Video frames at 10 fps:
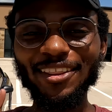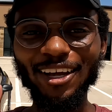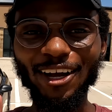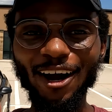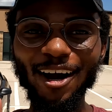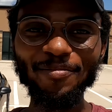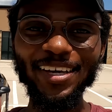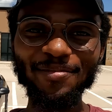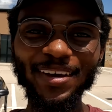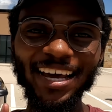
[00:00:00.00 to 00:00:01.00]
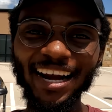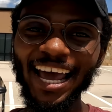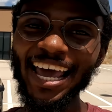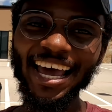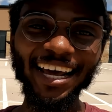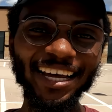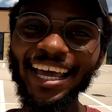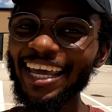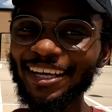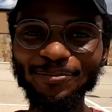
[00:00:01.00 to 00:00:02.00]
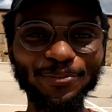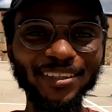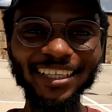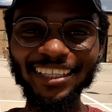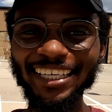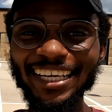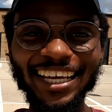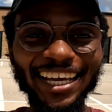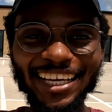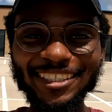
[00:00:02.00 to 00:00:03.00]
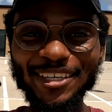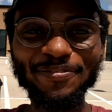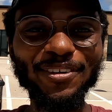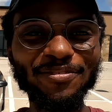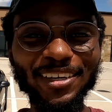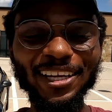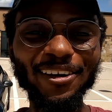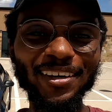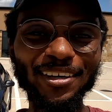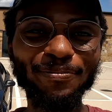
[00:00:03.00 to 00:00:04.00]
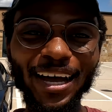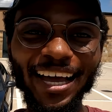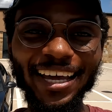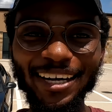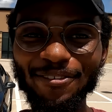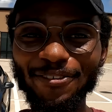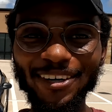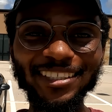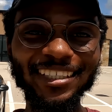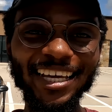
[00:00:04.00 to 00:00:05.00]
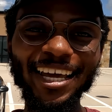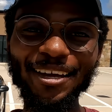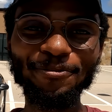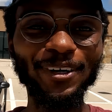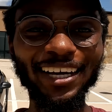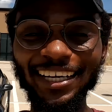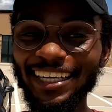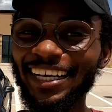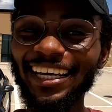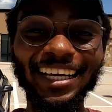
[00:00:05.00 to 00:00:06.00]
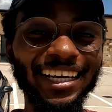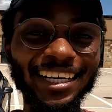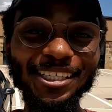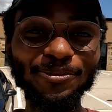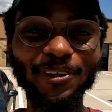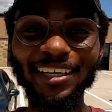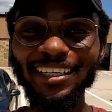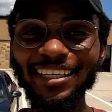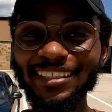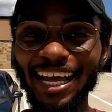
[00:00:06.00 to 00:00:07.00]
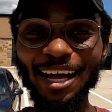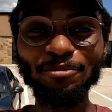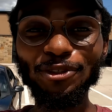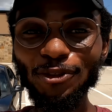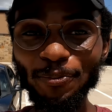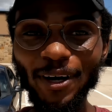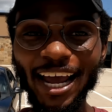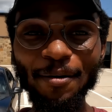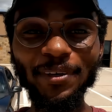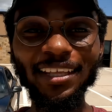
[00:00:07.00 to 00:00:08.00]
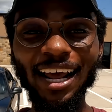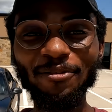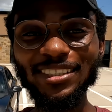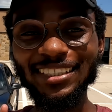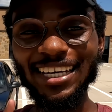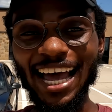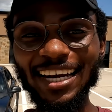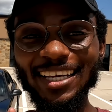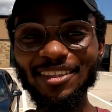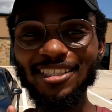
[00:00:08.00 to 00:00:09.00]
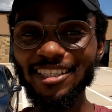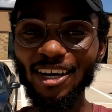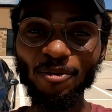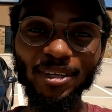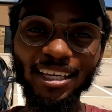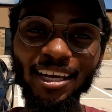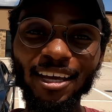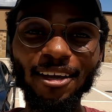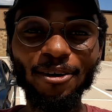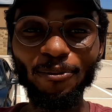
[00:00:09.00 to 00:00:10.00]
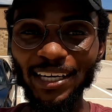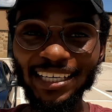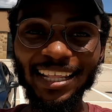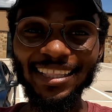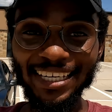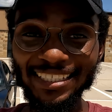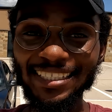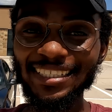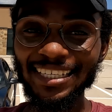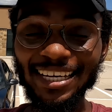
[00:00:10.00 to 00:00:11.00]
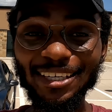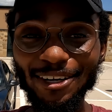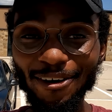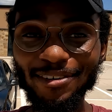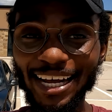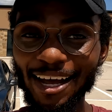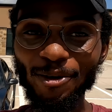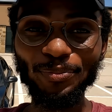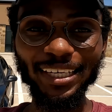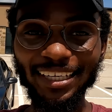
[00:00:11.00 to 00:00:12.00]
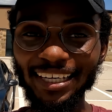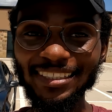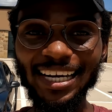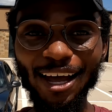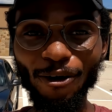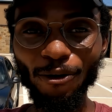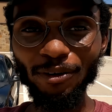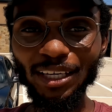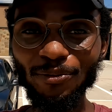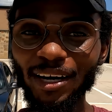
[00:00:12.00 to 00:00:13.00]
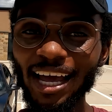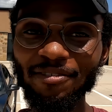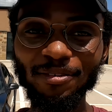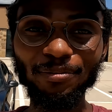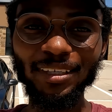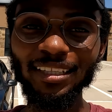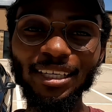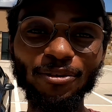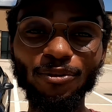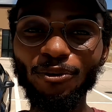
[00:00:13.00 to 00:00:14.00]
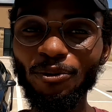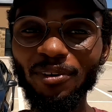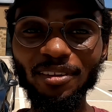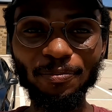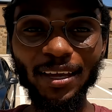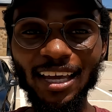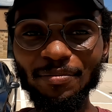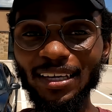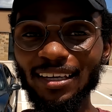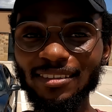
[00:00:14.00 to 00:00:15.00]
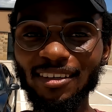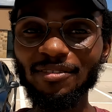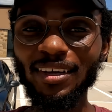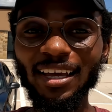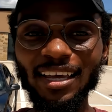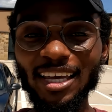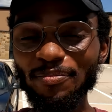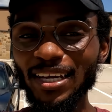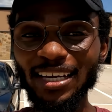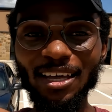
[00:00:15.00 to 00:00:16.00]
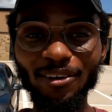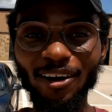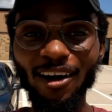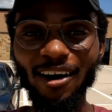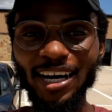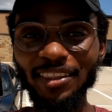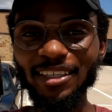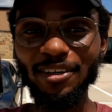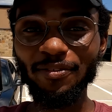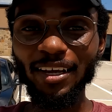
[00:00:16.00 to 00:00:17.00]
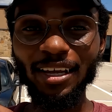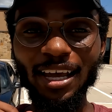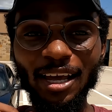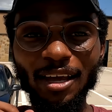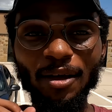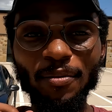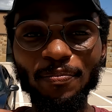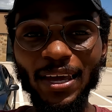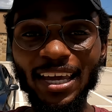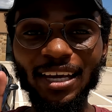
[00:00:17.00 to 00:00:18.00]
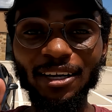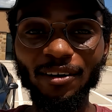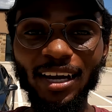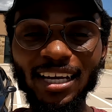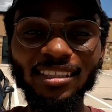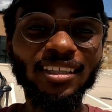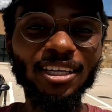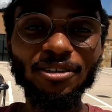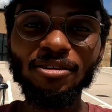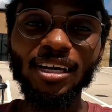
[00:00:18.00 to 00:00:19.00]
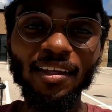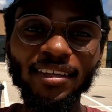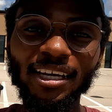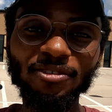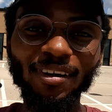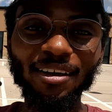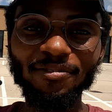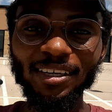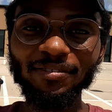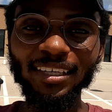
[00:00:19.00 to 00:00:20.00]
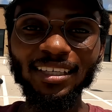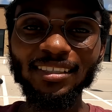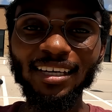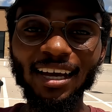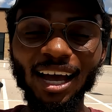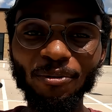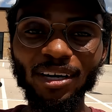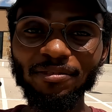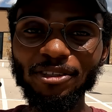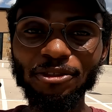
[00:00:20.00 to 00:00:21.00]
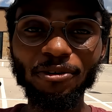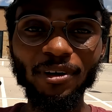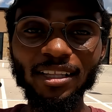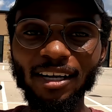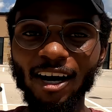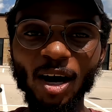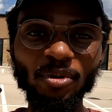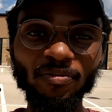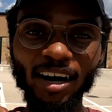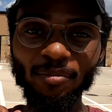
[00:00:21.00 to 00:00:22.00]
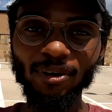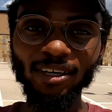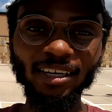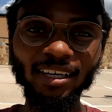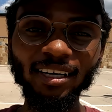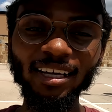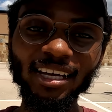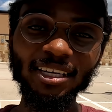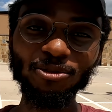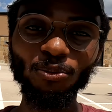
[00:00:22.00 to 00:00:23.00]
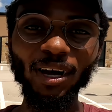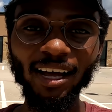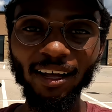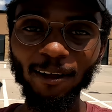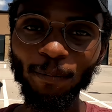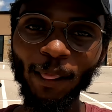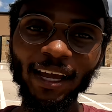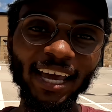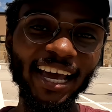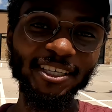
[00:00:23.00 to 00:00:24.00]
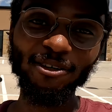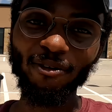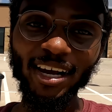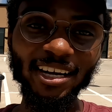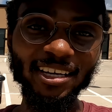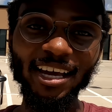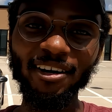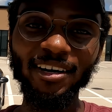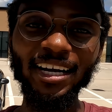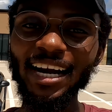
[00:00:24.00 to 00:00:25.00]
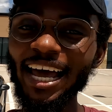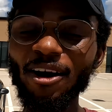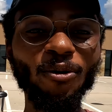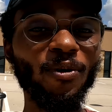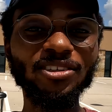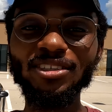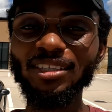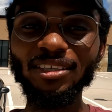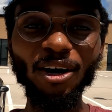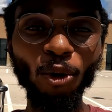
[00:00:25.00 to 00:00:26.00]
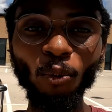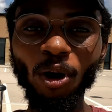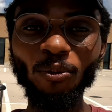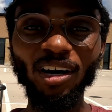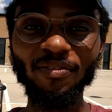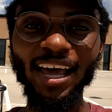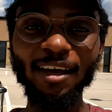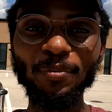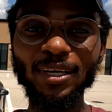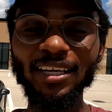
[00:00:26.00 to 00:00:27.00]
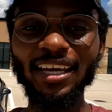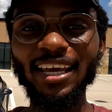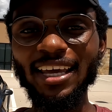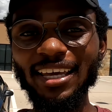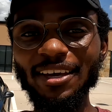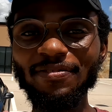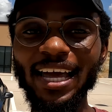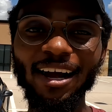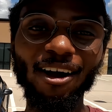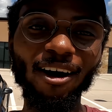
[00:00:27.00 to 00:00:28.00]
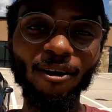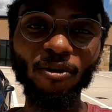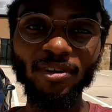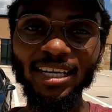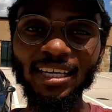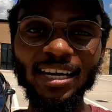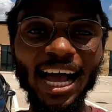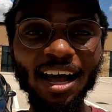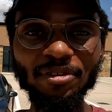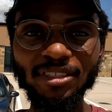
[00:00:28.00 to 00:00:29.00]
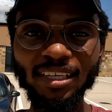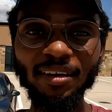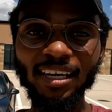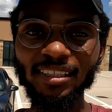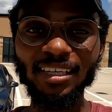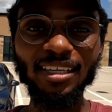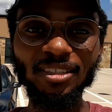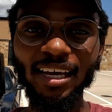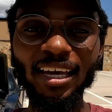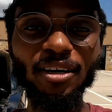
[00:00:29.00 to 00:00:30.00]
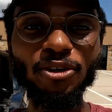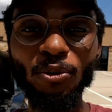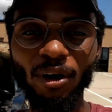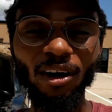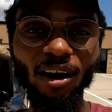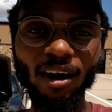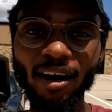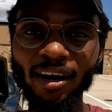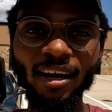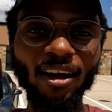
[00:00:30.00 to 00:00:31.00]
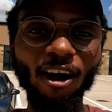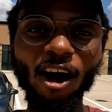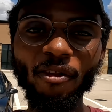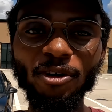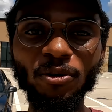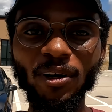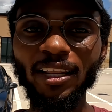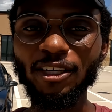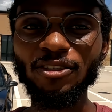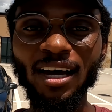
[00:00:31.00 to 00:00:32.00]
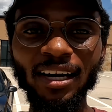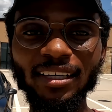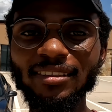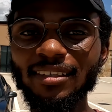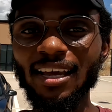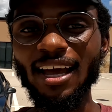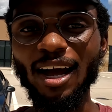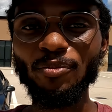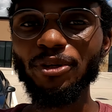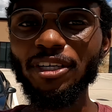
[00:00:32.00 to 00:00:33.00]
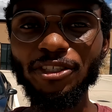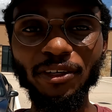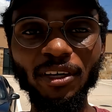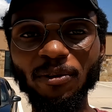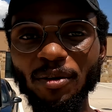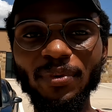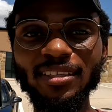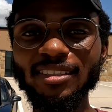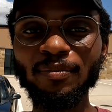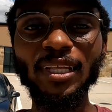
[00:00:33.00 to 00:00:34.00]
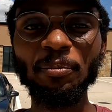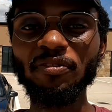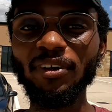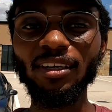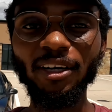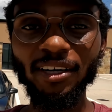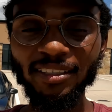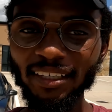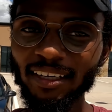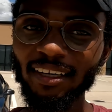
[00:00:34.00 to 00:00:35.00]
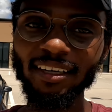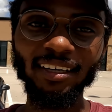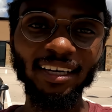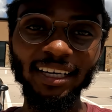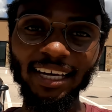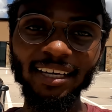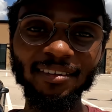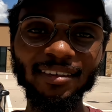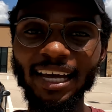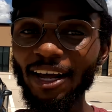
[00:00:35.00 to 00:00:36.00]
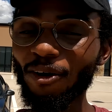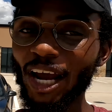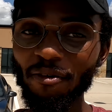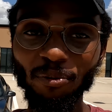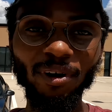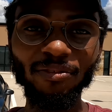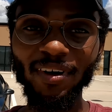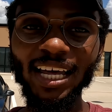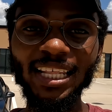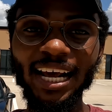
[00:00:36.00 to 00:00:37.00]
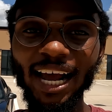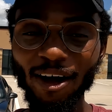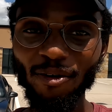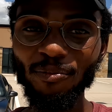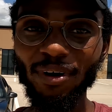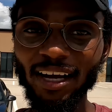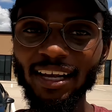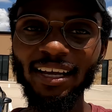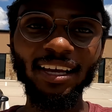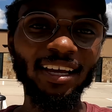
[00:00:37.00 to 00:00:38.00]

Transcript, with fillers: the car meet man I had a completely different video in mind for today but it is what it is I'm super happy that I was not in the Shelby when this did go down because not only would I have completely ruined the paint because of it being a yellow car and the different paint grades that they use on the S550s. I would have destroyed the carbon fiber hood as well as the radiator and I don't want to know what would have happened if that car overheated. Obviously, because it is a newer car, all the newer electronics, I'm pretty sure there would have been some type of alert. Again, I don't ever want to find that out, but